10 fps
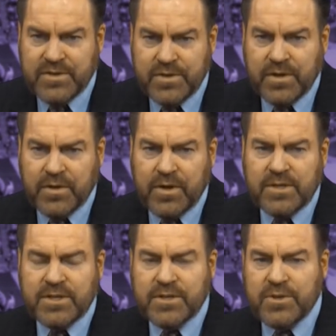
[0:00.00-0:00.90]
Fans are
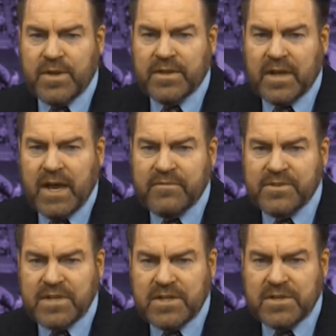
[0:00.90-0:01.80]
encouraged to join the
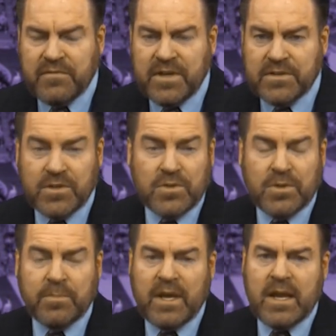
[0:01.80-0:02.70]
conversation via
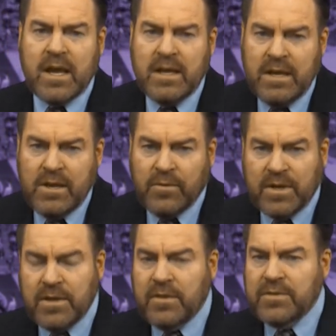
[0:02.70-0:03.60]
social media
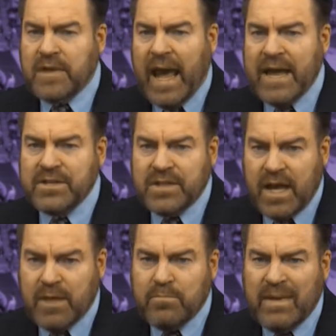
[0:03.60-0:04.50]
when you use the
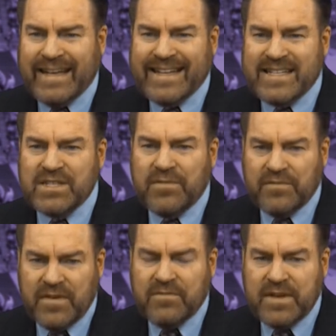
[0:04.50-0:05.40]
hashtag
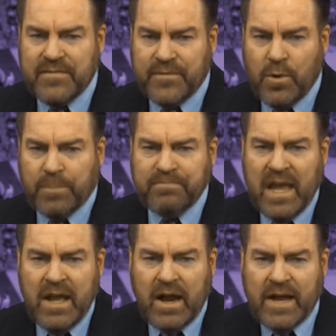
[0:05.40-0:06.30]
Midlands54. All
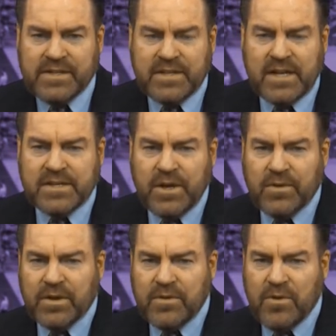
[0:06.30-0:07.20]
right, stay
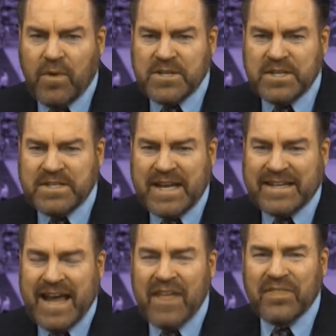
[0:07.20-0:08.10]
tuned. You're watching
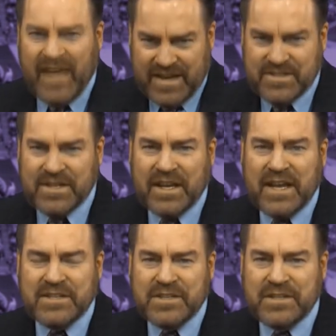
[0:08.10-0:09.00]
Takedown. Thanks
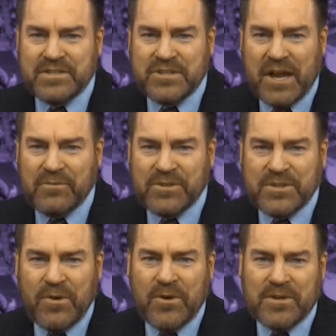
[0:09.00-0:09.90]
to Casey's General
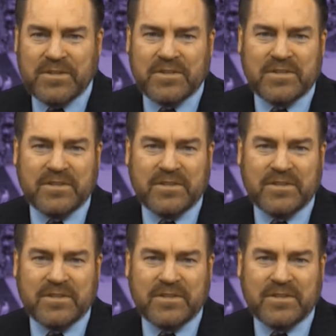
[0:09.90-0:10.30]
Store.